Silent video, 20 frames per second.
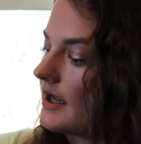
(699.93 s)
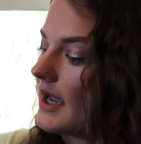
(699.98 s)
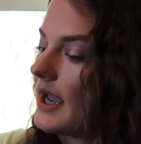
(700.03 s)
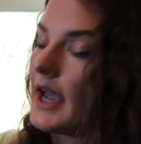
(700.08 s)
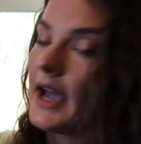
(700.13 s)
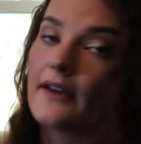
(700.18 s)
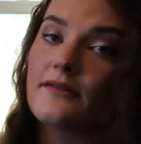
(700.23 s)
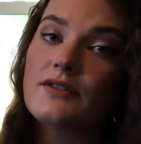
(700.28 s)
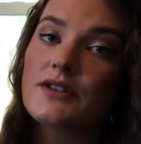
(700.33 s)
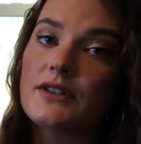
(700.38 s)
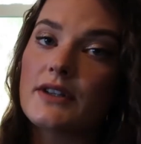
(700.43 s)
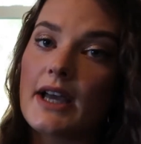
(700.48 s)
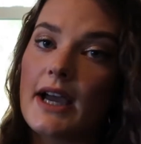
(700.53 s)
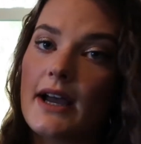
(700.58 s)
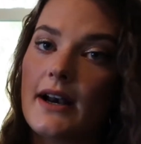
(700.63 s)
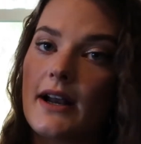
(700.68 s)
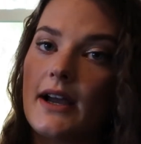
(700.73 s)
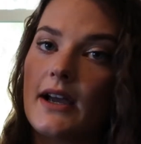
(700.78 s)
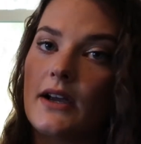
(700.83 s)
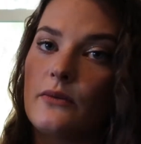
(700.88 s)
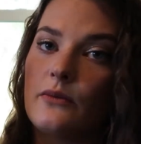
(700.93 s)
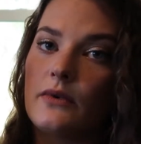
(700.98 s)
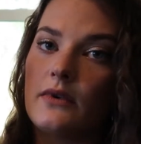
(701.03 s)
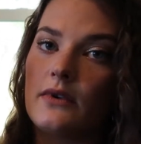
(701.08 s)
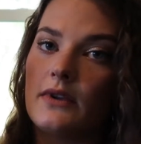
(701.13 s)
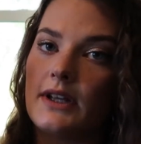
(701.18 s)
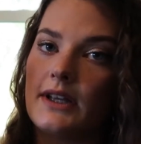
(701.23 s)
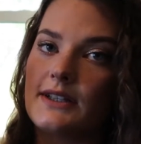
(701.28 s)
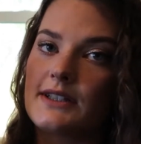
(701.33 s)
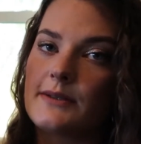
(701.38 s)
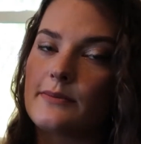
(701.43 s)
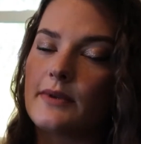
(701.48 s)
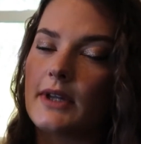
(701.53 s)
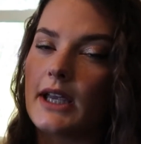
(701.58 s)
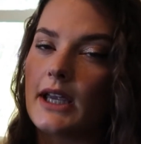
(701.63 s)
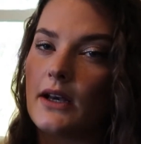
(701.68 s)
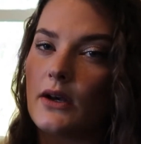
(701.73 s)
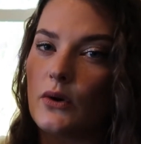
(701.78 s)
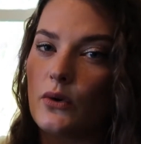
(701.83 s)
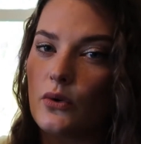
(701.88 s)
After that, I will
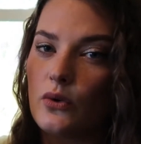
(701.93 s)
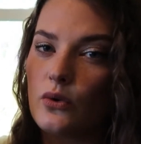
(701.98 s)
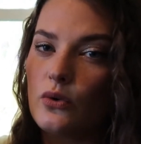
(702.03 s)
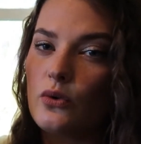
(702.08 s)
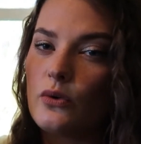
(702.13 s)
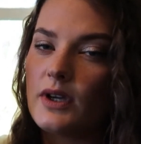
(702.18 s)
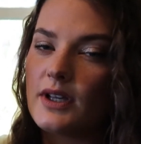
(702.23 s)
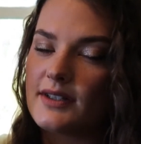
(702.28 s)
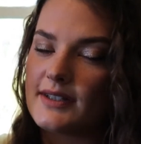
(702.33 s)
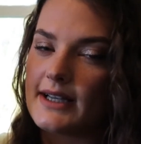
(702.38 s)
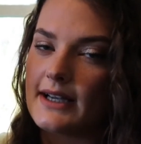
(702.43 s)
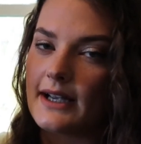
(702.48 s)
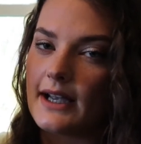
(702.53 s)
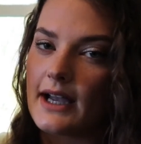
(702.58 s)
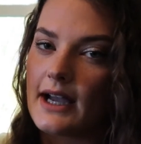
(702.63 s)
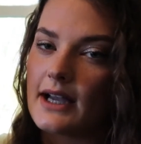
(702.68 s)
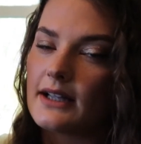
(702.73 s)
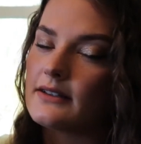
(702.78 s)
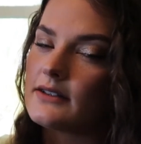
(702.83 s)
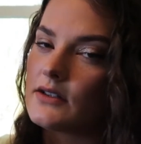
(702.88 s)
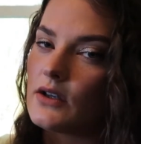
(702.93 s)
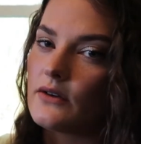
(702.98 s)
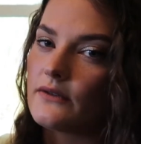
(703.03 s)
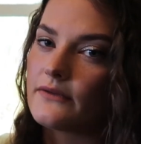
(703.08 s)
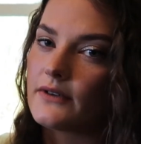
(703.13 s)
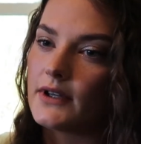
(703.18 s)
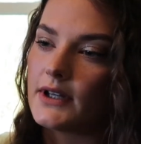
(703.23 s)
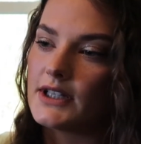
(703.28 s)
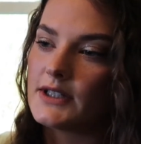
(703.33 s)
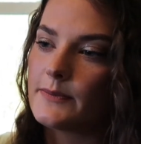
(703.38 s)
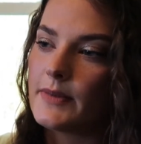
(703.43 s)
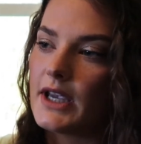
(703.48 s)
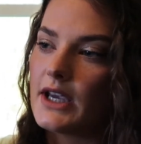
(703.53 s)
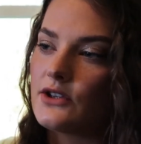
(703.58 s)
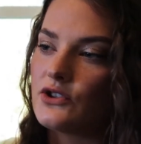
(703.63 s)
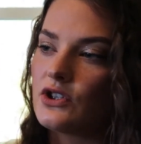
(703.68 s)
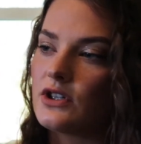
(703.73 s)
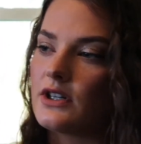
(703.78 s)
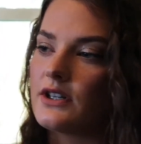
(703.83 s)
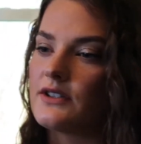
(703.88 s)
explain who is on consult for this
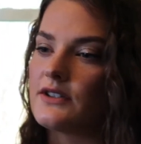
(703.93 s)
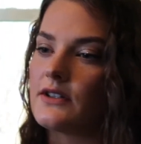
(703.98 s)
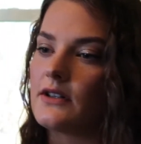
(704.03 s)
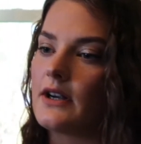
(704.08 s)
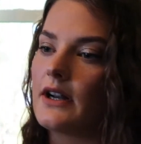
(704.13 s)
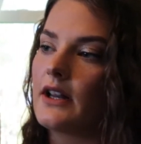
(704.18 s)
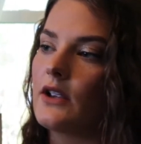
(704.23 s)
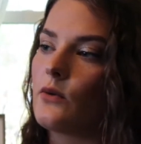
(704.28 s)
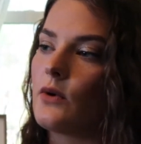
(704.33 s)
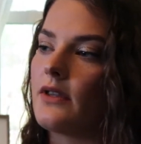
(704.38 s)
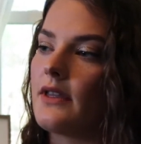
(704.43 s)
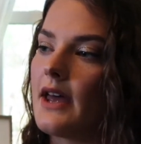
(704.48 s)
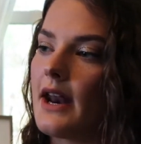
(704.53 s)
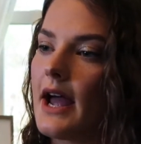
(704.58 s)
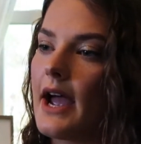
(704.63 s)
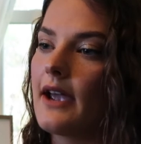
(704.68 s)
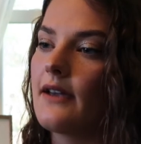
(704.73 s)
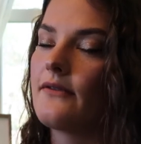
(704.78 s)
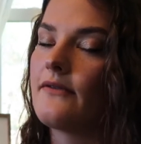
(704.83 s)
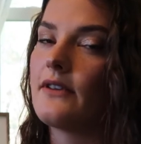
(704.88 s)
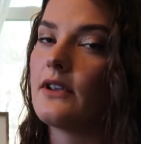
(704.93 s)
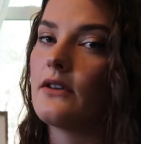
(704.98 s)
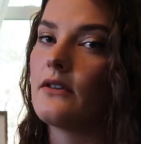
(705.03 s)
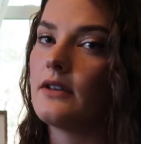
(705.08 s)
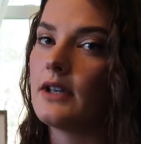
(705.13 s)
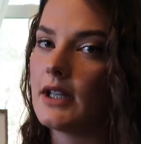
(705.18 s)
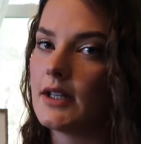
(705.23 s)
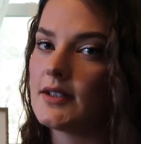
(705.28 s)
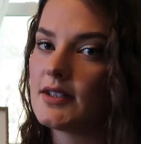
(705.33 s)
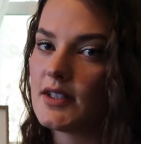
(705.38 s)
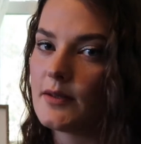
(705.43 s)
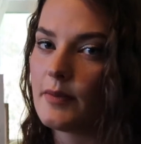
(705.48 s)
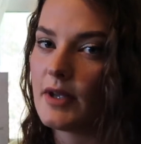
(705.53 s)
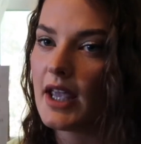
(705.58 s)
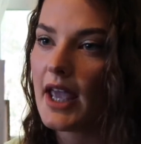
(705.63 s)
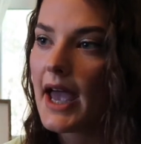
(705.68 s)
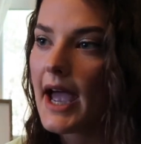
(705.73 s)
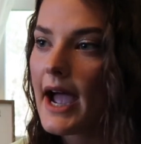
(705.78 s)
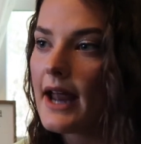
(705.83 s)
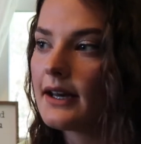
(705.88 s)
patient. Is there anyone that I feel needs to
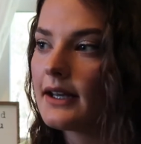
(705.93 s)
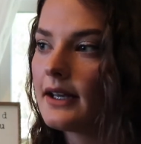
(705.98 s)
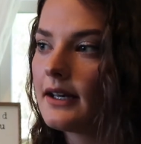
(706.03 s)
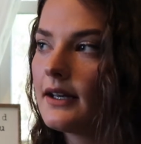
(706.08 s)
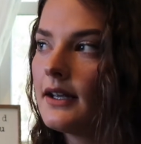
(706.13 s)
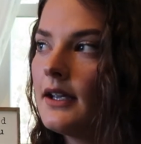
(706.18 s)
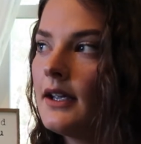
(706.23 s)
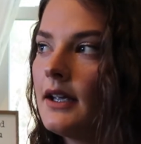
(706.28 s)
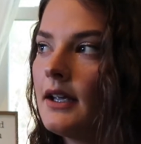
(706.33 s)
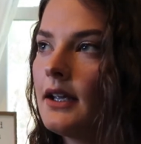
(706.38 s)
be added?